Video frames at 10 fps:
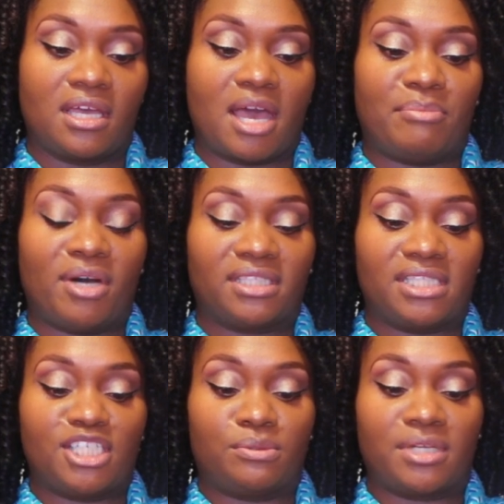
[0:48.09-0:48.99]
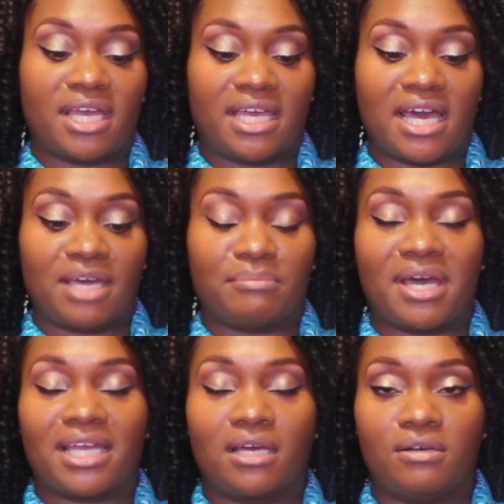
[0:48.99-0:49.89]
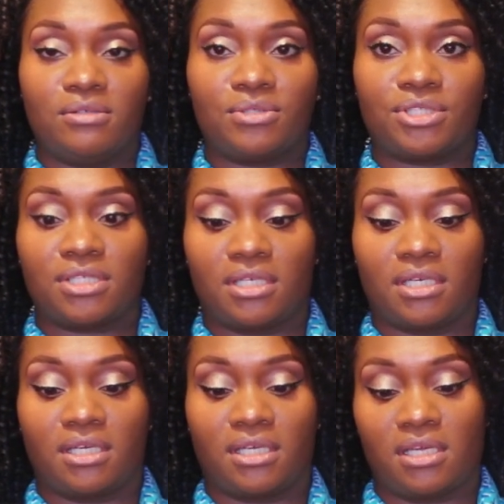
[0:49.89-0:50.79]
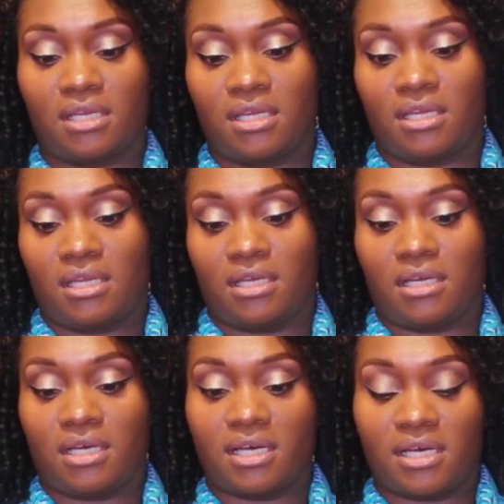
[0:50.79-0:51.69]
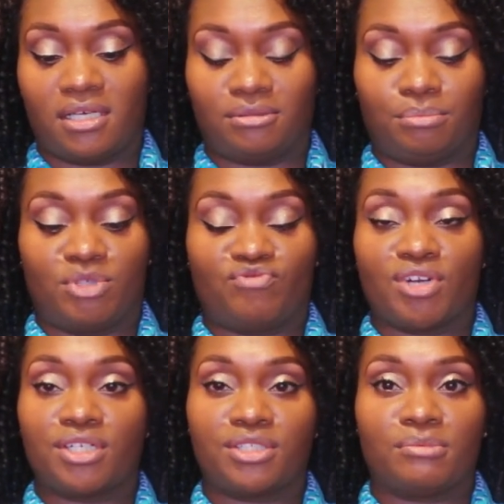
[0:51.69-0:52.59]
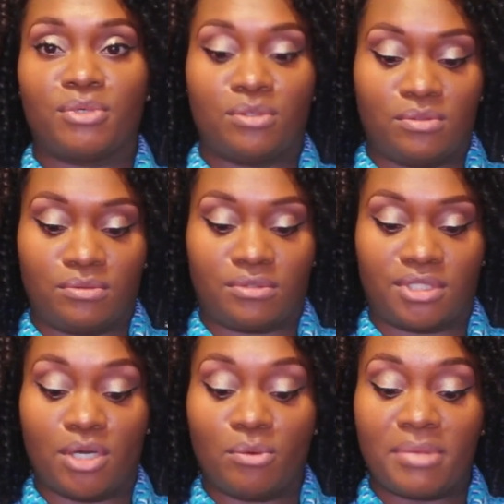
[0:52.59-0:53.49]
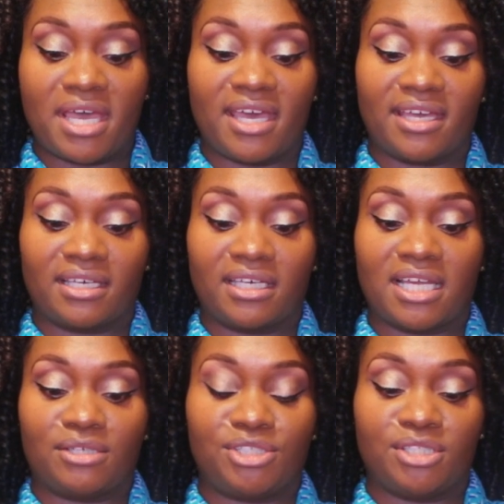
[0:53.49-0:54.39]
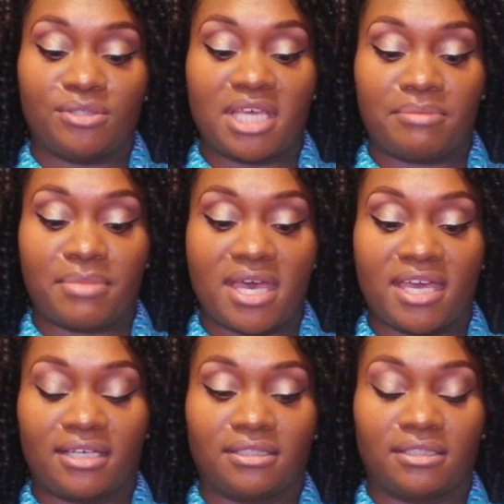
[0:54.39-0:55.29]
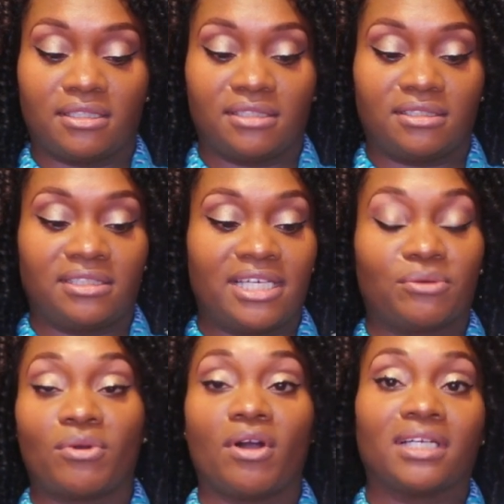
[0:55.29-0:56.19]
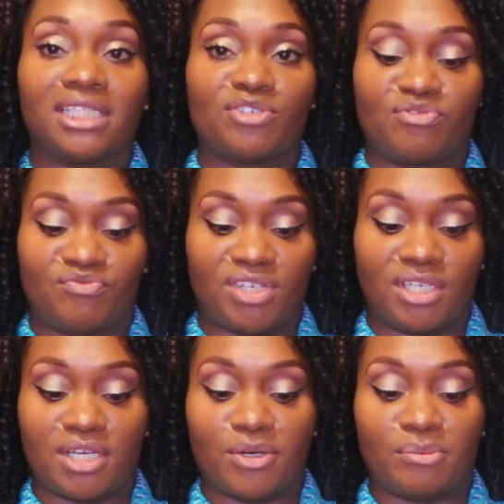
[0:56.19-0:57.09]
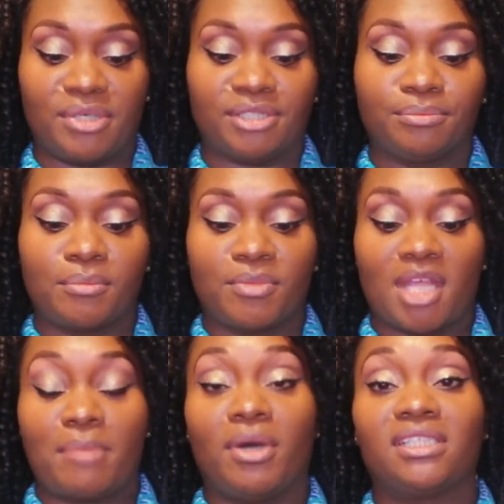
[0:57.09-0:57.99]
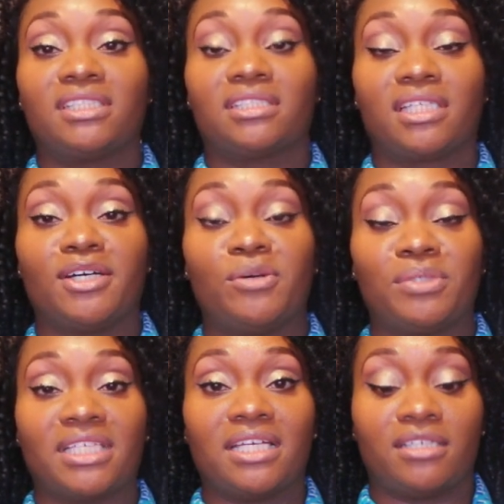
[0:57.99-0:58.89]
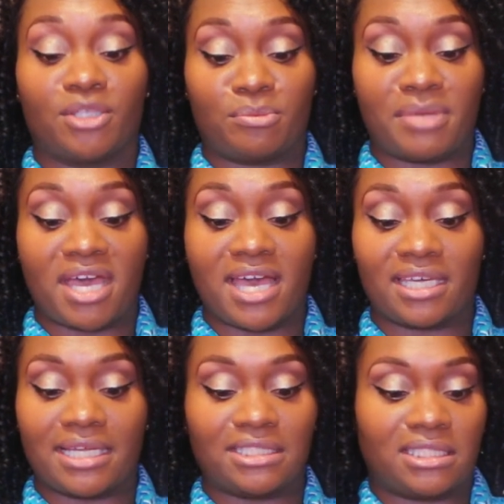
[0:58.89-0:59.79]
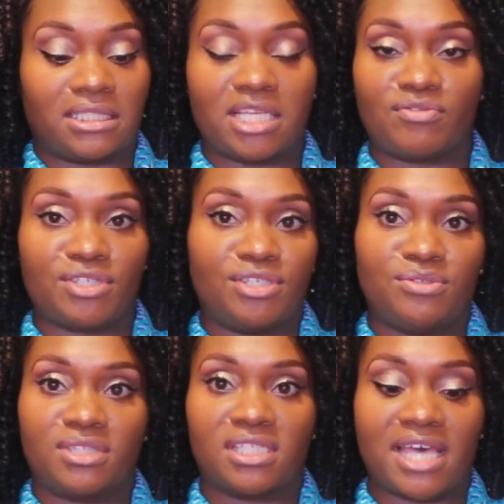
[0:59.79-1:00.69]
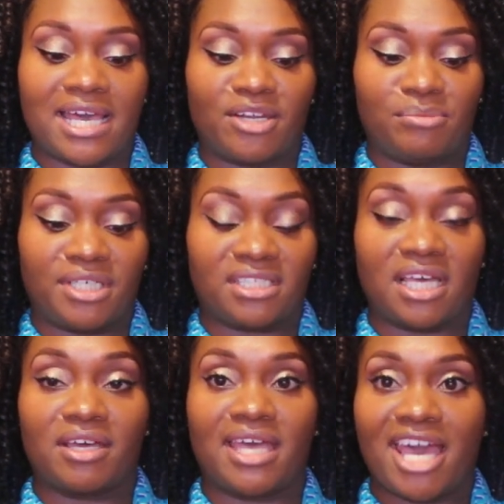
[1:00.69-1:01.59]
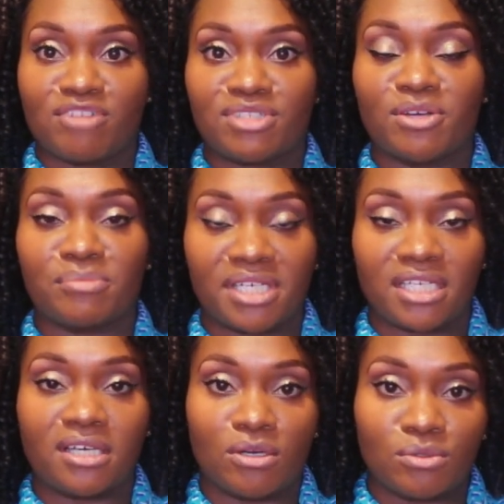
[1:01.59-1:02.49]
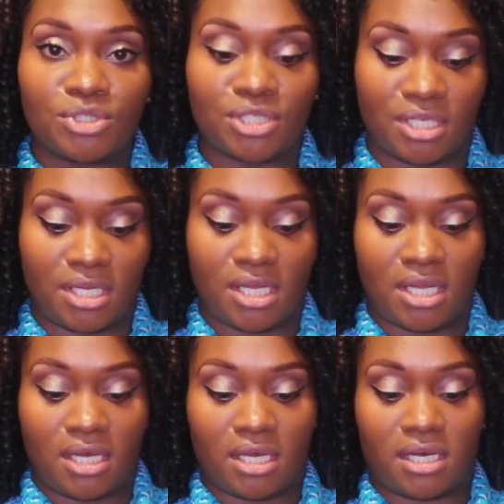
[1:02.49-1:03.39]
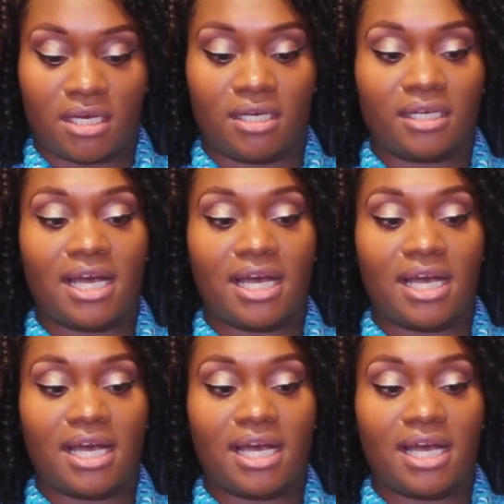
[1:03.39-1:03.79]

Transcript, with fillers: I bought this when I got my Coach uh, reversible tote bag and I'll show that bag later on in a different video but I bought this to go with another bag and I just never used this item because I have so many Coach uh,